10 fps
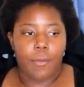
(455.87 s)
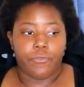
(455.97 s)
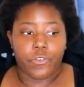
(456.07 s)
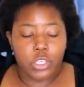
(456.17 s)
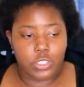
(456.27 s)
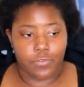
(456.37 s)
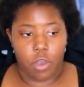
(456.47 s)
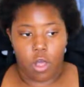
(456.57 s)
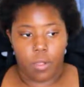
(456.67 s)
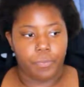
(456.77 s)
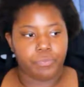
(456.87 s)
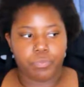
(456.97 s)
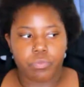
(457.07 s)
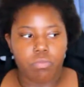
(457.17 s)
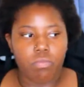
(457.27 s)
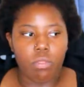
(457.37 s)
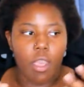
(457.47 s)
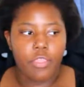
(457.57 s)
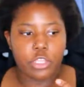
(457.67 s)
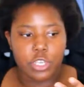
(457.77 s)
First of all,
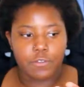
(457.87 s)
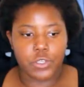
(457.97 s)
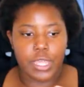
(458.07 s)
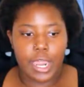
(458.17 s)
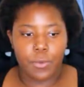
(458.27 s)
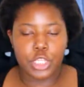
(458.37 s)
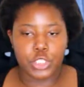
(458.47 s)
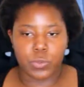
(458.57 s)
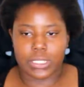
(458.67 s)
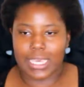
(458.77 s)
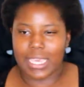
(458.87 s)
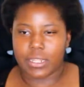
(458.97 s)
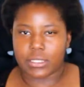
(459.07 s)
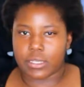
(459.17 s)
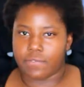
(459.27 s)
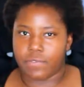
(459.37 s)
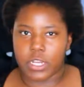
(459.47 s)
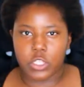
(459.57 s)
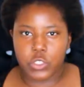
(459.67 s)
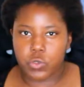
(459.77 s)
the driving school that I went to was like in this
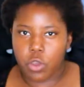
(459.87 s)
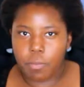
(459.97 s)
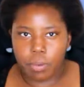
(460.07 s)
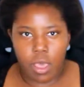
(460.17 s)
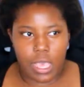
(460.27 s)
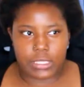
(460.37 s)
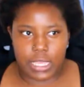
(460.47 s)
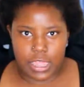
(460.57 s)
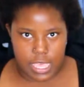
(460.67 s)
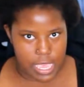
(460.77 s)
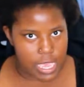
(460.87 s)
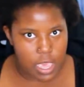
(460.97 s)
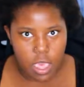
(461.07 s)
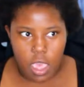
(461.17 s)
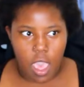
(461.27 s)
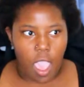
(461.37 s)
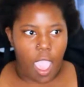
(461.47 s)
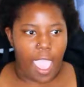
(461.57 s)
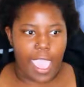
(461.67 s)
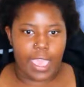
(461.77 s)
convenience store plaza thing,
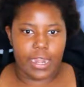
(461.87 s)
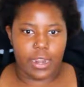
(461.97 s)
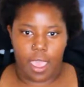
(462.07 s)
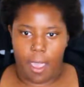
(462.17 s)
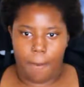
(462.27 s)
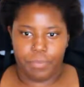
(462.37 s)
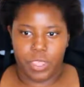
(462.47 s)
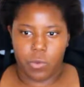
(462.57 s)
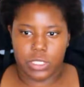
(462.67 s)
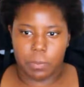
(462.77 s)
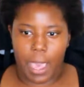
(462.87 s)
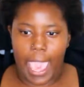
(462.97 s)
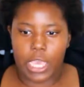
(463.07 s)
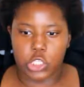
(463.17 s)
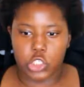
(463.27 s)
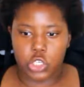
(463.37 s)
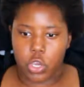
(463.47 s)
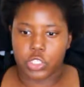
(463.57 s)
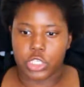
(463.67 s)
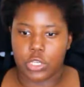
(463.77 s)
and it was by a
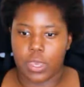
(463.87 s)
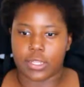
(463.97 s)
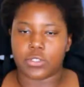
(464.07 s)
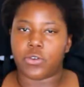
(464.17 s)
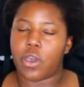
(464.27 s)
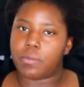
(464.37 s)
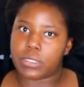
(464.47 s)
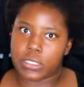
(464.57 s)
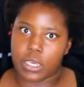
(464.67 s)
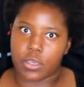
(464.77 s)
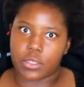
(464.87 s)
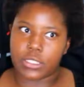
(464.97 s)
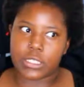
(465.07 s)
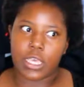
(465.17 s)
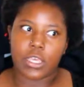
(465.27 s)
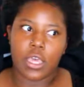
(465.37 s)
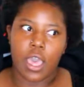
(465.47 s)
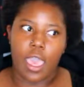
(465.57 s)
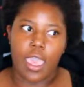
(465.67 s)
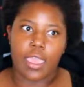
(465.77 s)
church, and you had to go upstairs
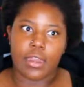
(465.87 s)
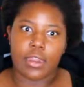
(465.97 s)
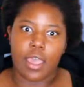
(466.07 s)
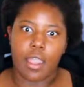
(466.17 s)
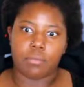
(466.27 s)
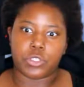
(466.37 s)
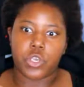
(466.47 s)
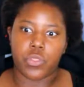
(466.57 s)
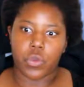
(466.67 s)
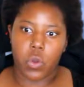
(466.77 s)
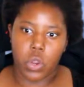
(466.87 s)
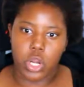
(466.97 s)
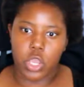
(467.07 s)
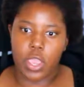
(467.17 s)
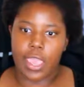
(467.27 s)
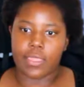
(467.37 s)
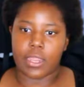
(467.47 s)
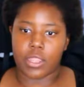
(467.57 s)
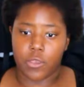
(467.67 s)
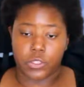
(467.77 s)
and turn the corner, and
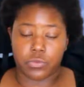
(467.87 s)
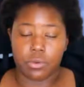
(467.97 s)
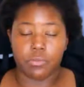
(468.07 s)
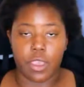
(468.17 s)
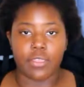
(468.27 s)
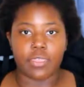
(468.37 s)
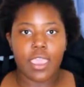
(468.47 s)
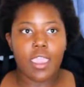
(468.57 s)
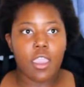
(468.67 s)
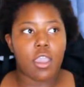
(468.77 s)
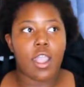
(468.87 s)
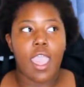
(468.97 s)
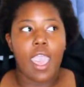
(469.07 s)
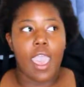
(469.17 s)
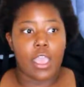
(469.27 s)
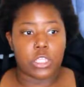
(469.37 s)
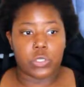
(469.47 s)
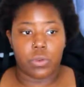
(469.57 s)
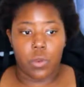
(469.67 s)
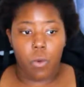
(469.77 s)
then there was a room right there. And
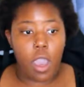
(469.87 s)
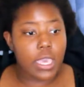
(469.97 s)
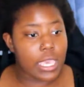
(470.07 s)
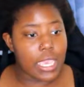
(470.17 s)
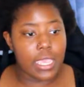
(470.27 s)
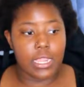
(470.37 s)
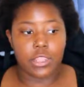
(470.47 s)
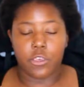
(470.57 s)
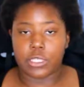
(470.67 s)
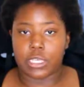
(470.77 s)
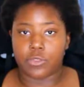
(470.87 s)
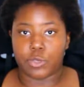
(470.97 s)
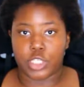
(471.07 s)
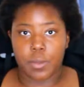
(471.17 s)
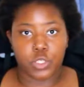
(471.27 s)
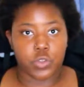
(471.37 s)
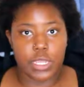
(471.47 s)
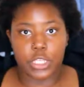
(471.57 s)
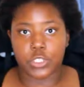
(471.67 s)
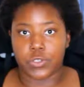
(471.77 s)
so when you walk in, there's like the
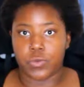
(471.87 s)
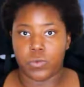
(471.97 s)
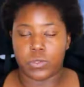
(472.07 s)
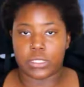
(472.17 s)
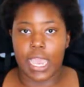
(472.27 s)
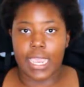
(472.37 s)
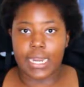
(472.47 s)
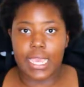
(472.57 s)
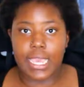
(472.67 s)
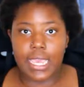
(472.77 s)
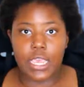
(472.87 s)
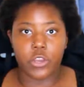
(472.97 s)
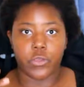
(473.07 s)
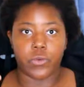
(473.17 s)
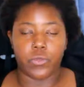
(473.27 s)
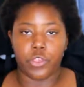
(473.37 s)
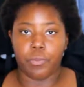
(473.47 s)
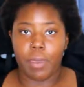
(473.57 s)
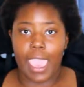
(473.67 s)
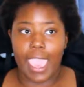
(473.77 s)
receptionist, you sign in, you
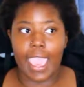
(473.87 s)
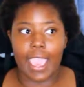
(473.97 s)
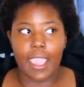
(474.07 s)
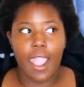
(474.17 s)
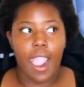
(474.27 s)
pay.